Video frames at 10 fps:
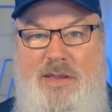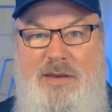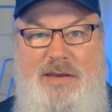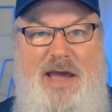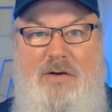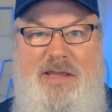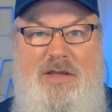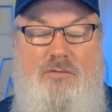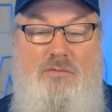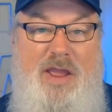Now I
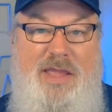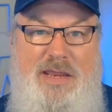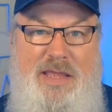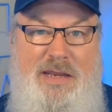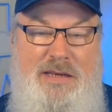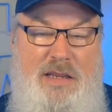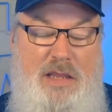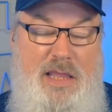can write in